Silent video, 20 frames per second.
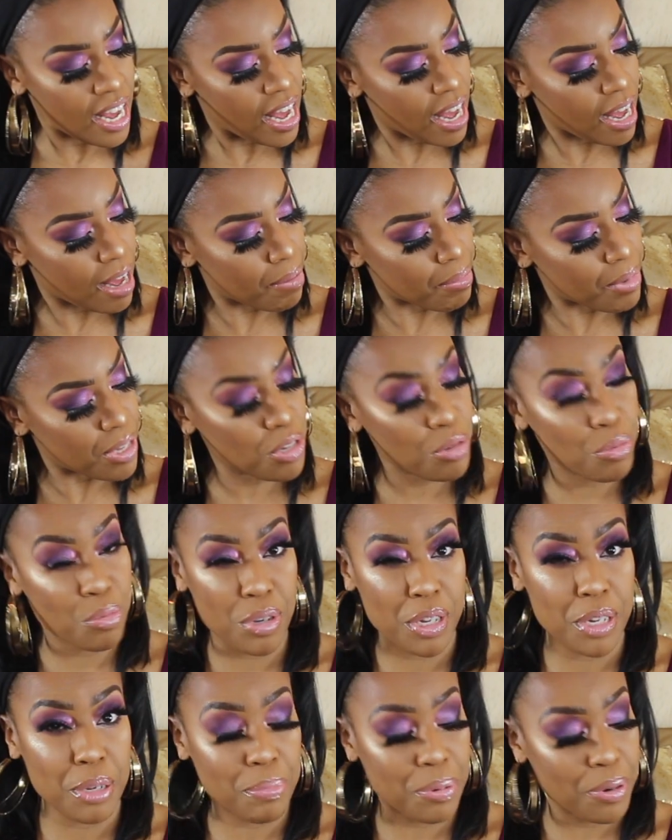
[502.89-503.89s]
Um, it's
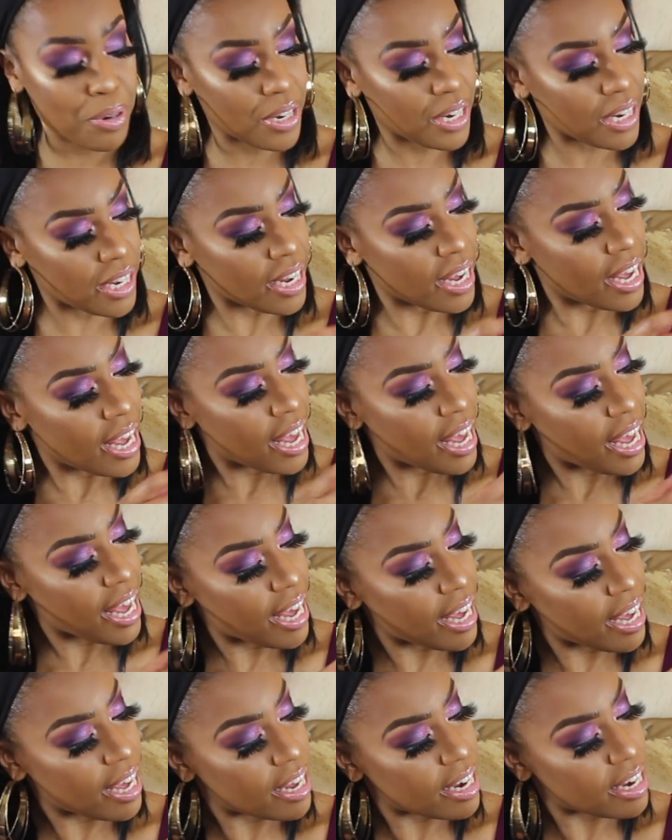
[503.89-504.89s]
really pretty
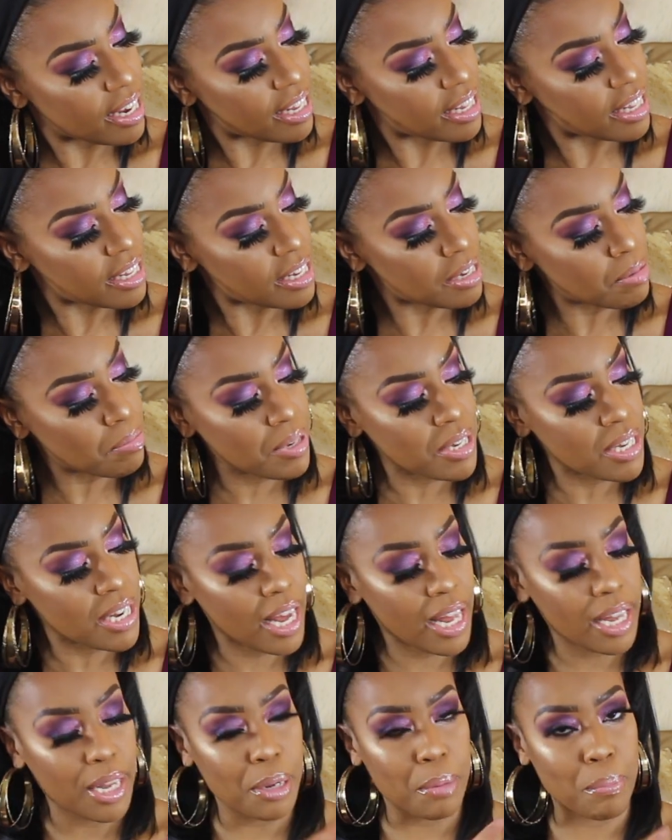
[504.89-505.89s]
and this
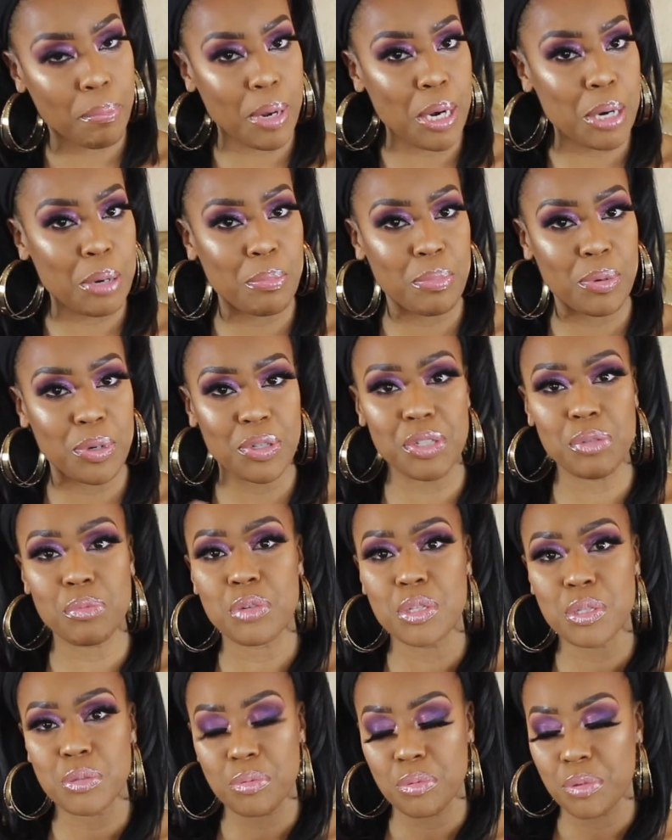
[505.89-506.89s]
metallic purple
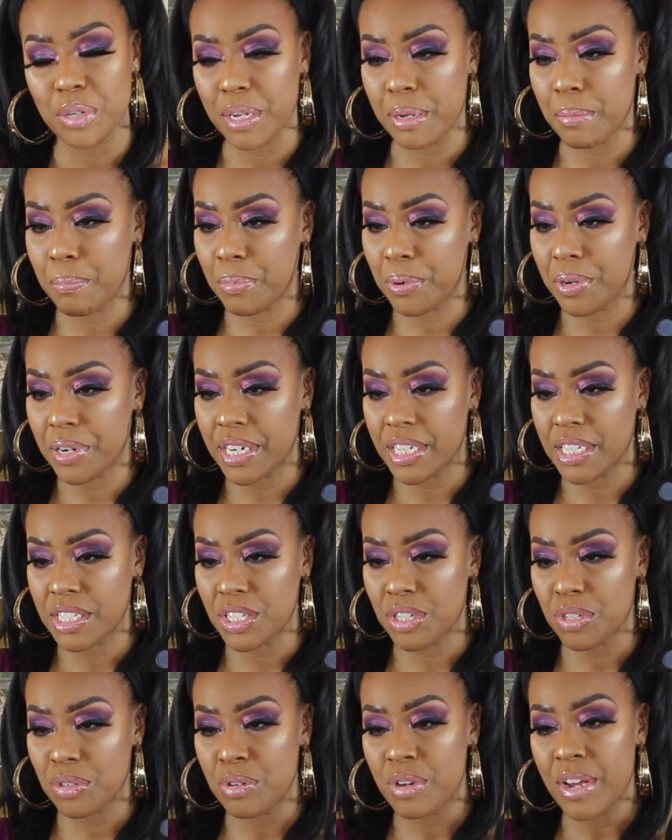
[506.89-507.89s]
was really pretty
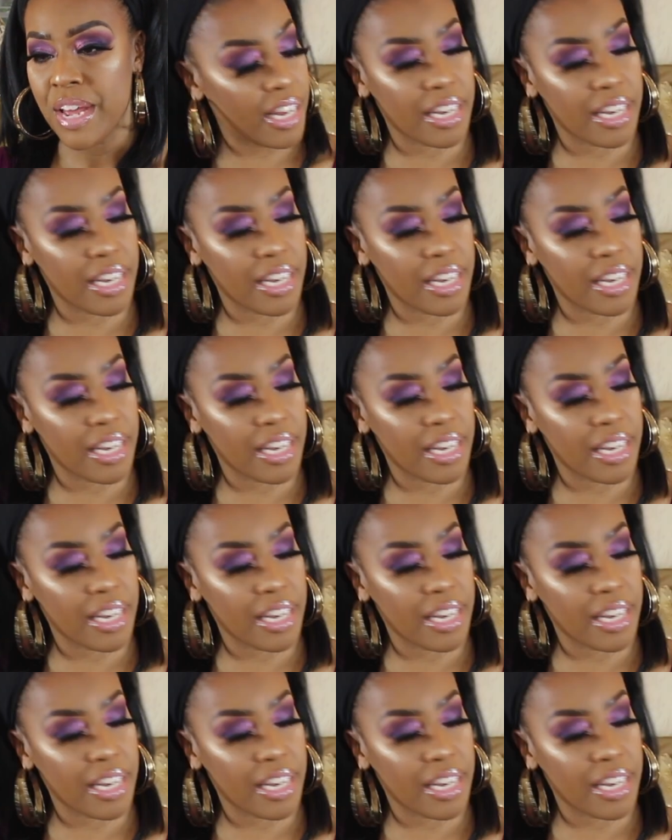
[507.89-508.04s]
too